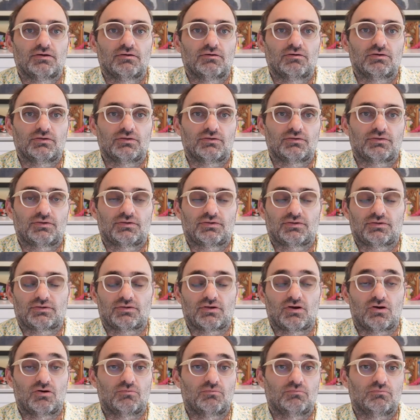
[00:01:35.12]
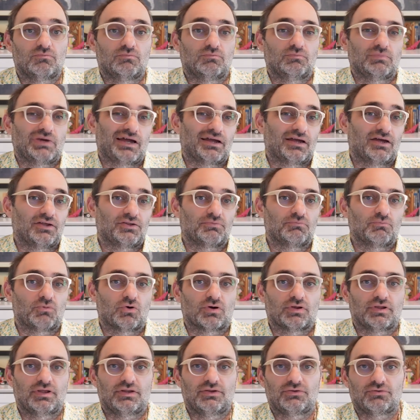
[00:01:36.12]
So I guess more
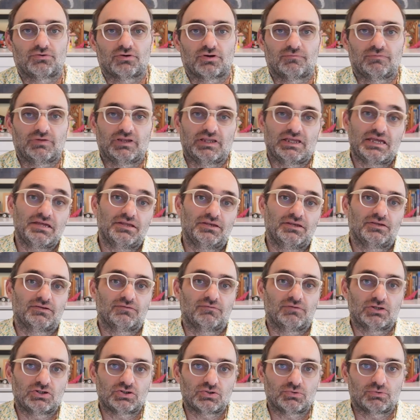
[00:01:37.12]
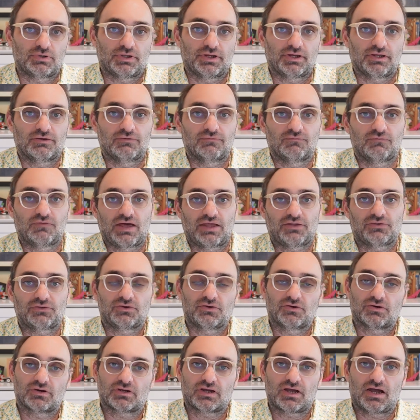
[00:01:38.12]
than sort of an individual
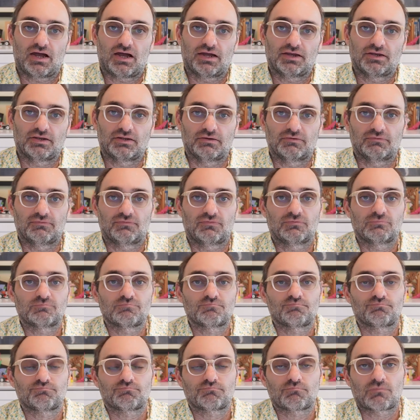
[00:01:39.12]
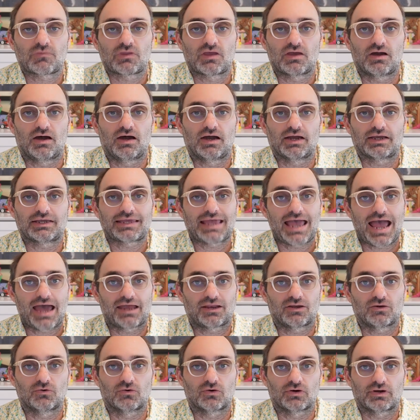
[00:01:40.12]
investor kind of
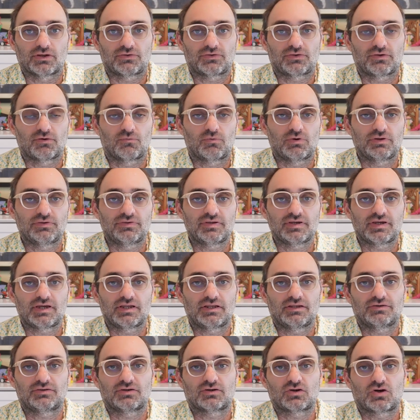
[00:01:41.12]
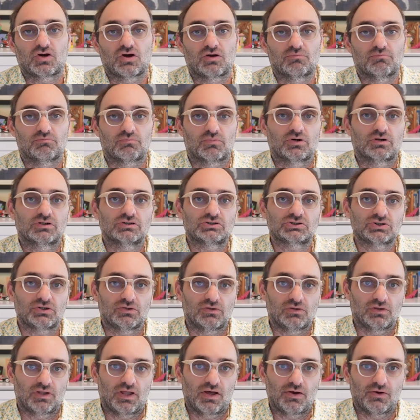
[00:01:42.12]
category. So once you get into commercial
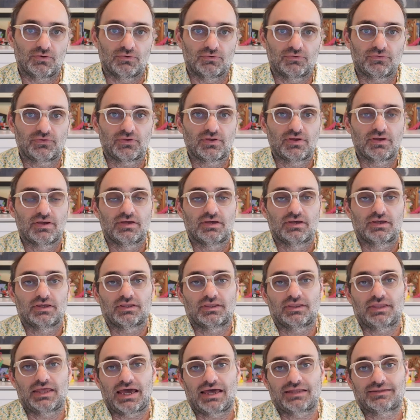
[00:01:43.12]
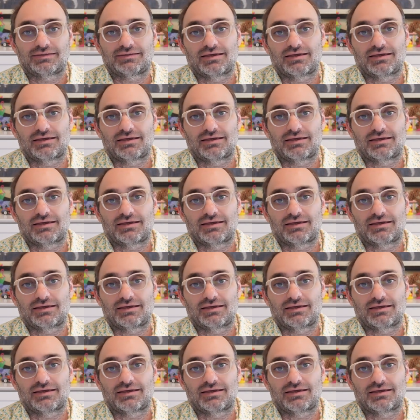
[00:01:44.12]
loans, that's